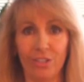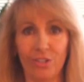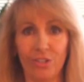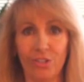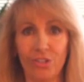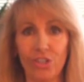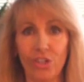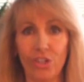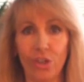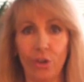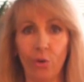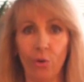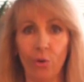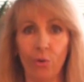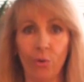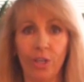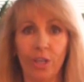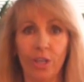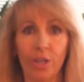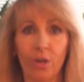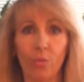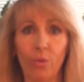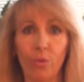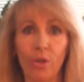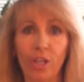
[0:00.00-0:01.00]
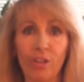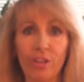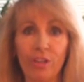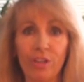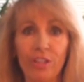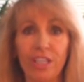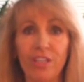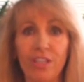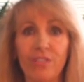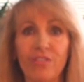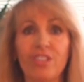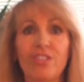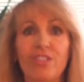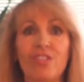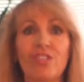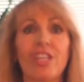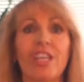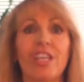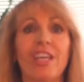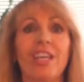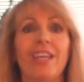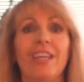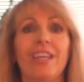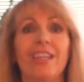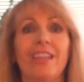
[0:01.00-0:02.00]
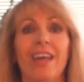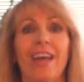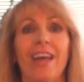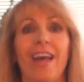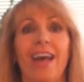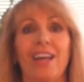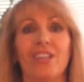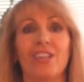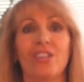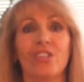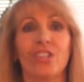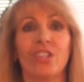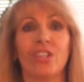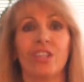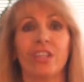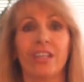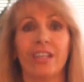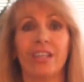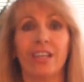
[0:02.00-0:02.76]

So we could even say that